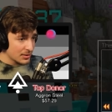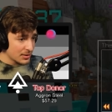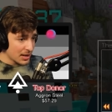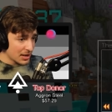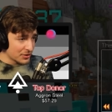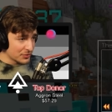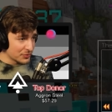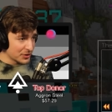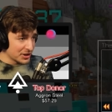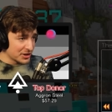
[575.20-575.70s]

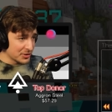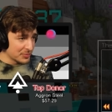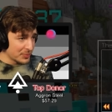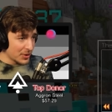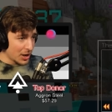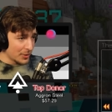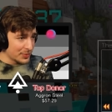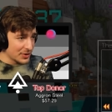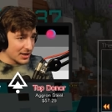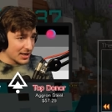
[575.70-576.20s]
and a
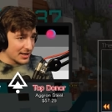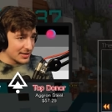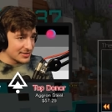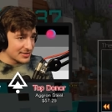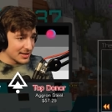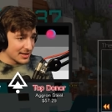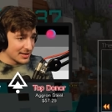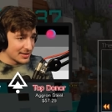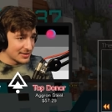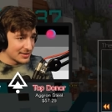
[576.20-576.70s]

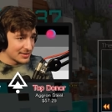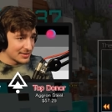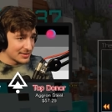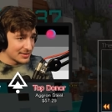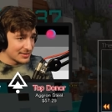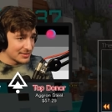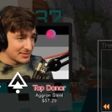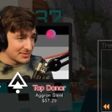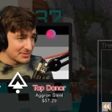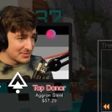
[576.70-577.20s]
recombobulator.
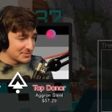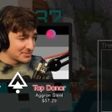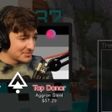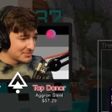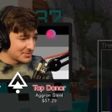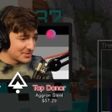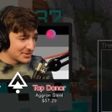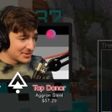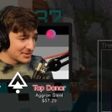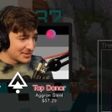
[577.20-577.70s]

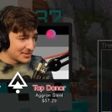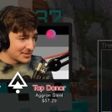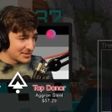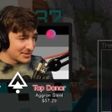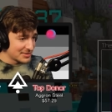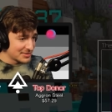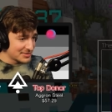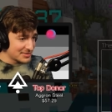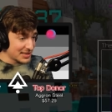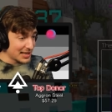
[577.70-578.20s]

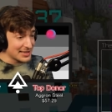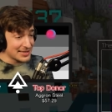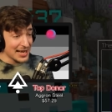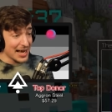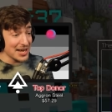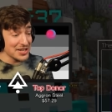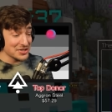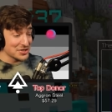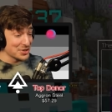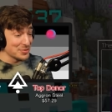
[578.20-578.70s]
That's
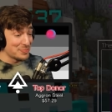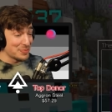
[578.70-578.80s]
actually